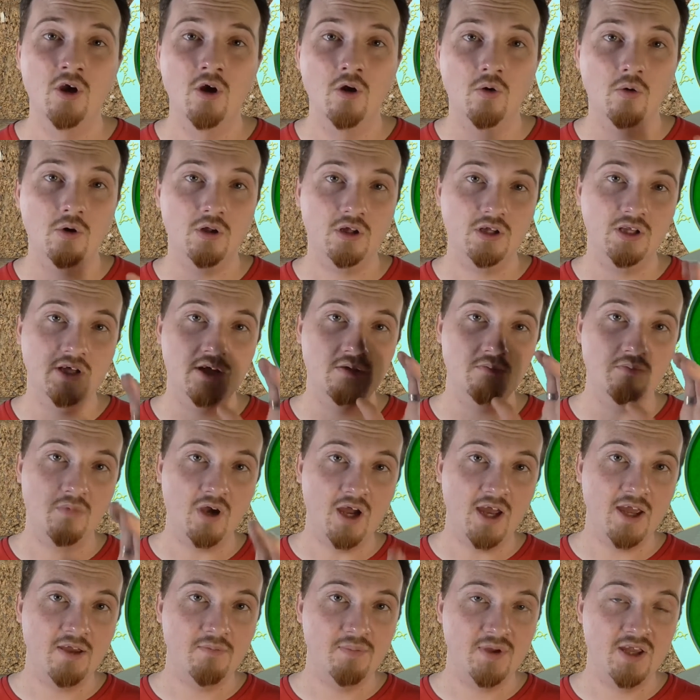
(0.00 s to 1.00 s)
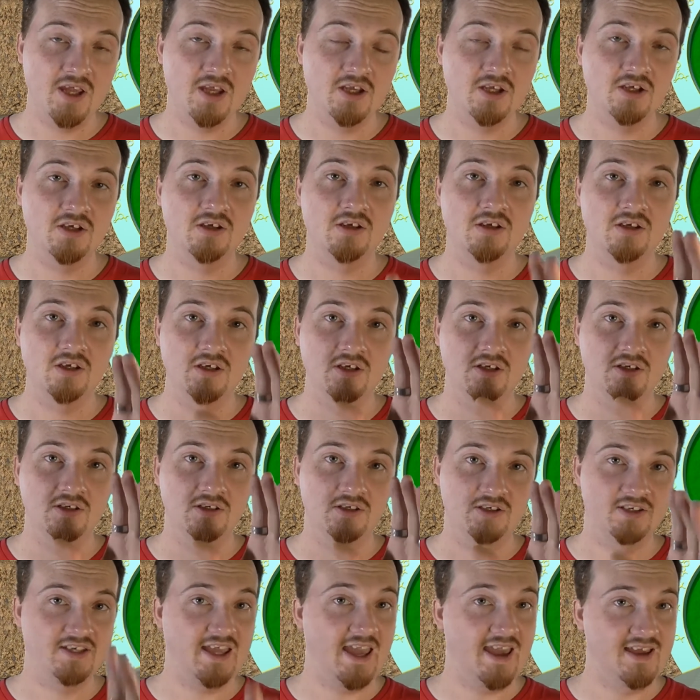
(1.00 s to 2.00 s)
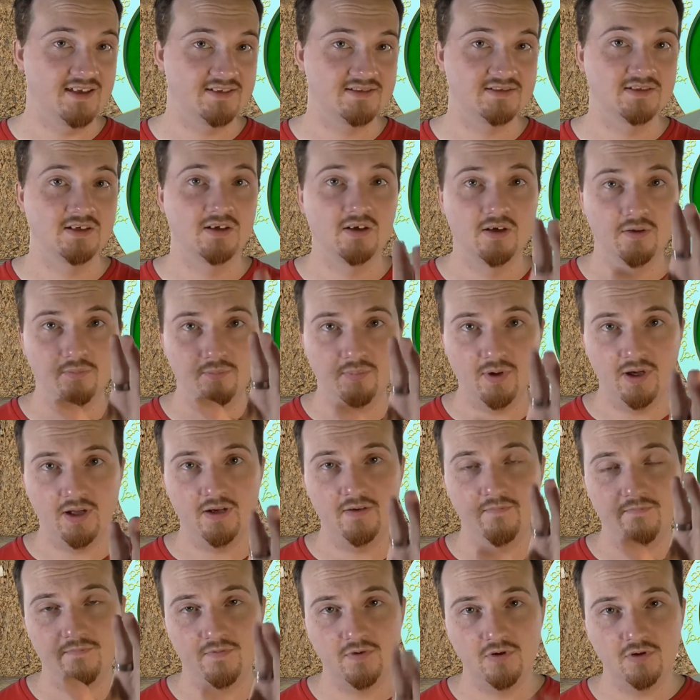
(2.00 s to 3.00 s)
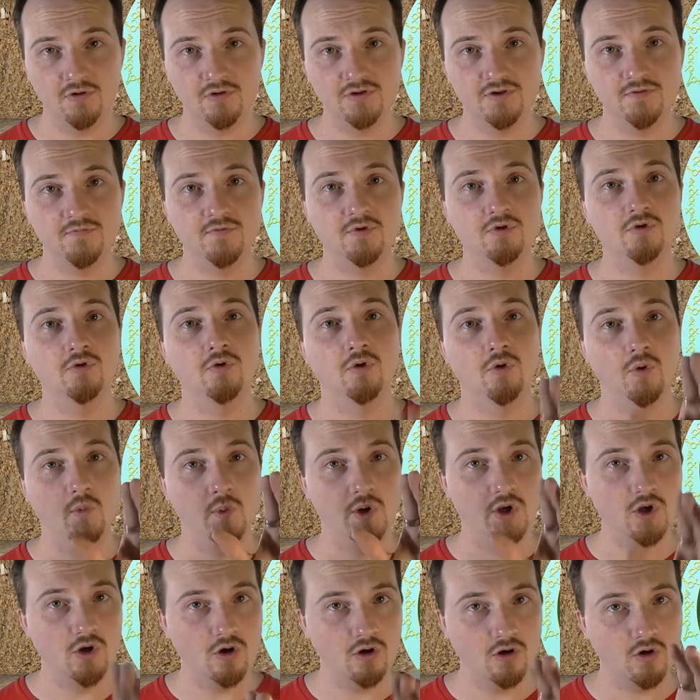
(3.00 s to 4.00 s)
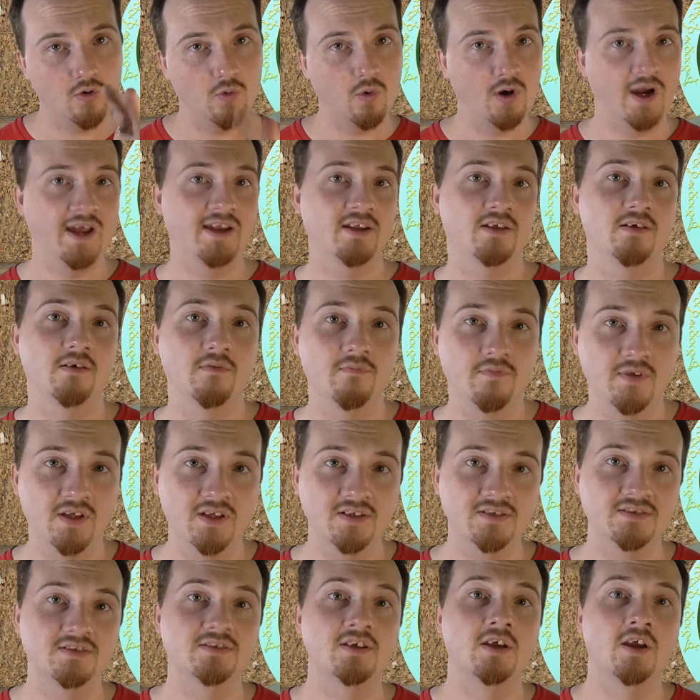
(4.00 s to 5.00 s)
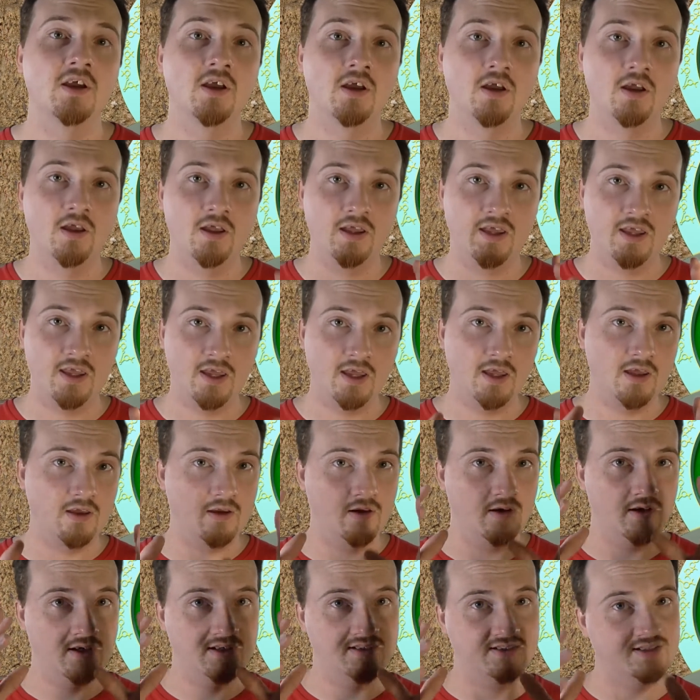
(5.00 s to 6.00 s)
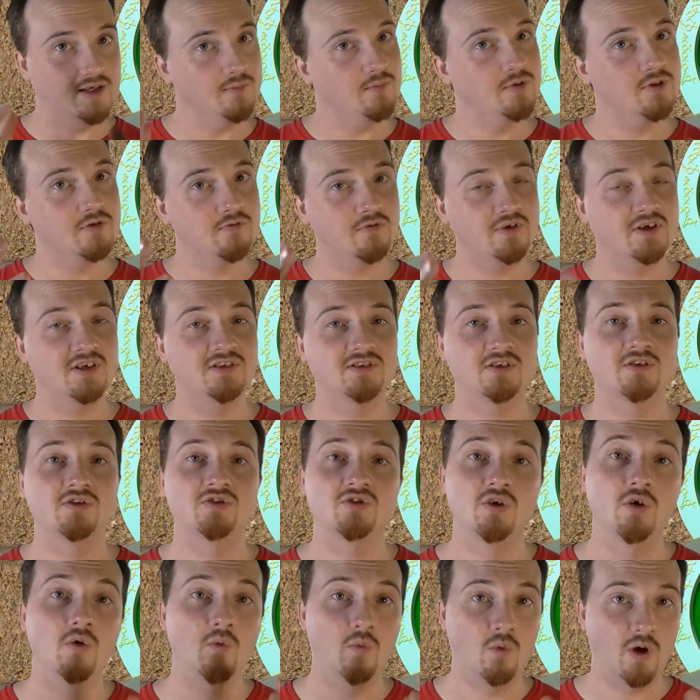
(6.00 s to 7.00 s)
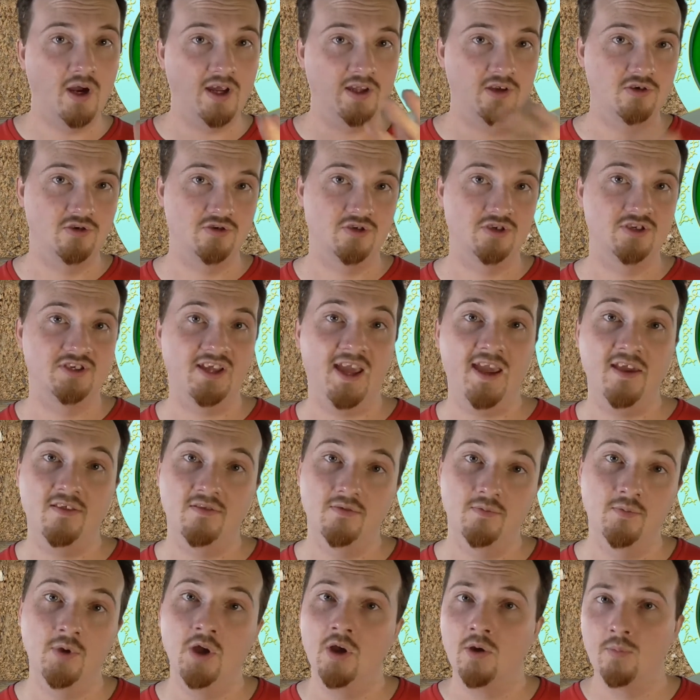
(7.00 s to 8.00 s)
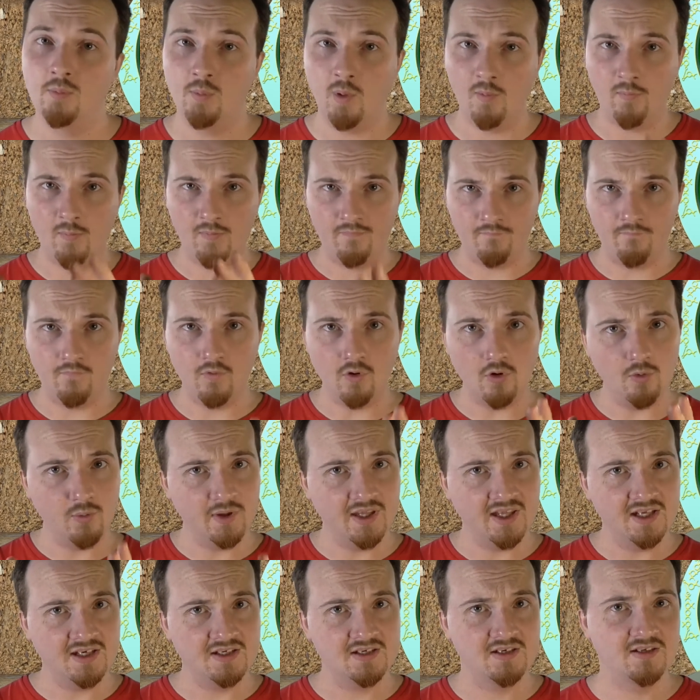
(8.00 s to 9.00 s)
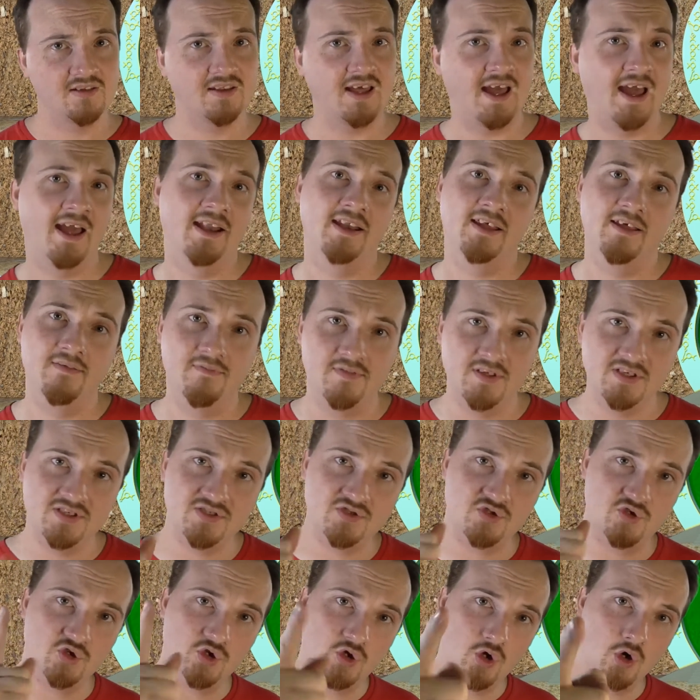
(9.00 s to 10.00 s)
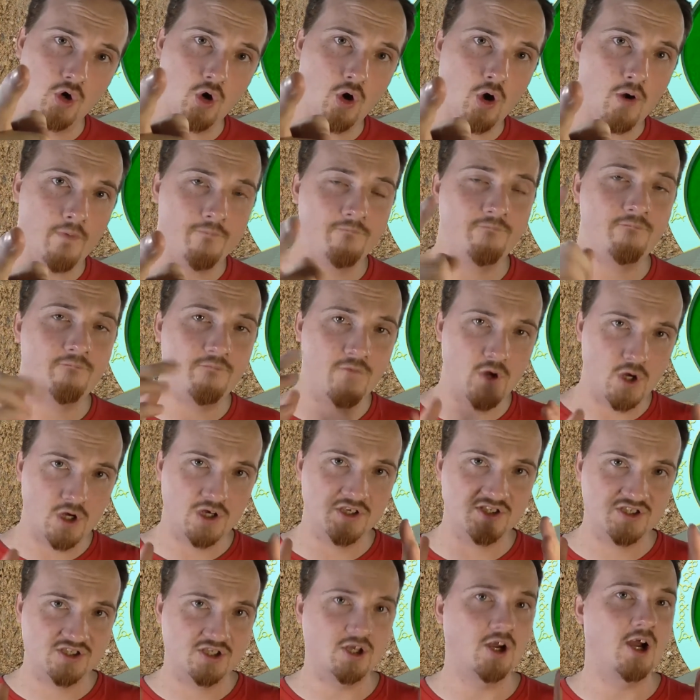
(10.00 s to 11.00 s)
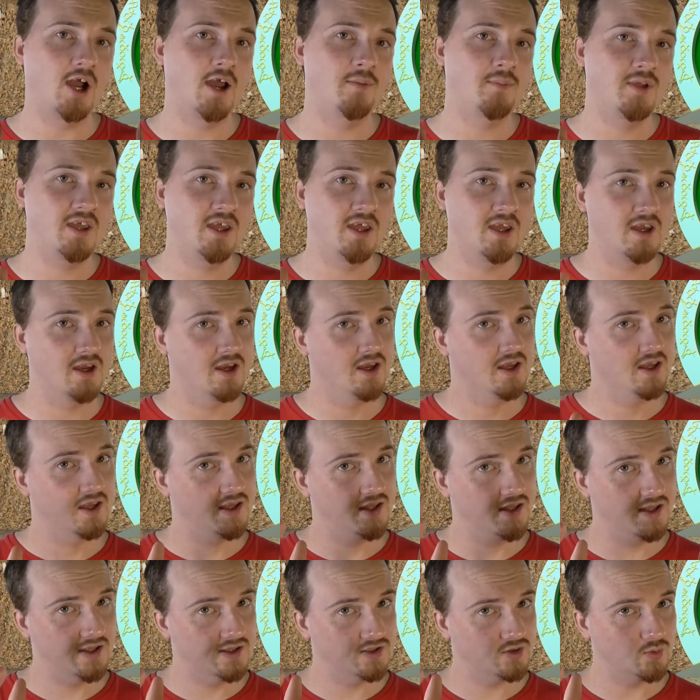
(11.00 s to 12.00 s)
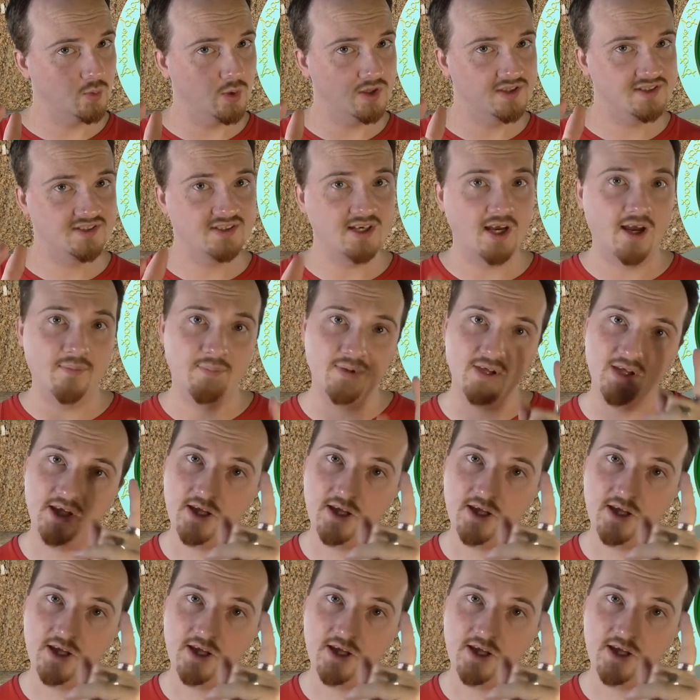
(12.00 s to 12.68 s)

Well, in my opinion, yes. But for those of you who are not quite convinced, here are some of the reasons why you should take them. But before we get into that, if this is your first time here, here's what's up.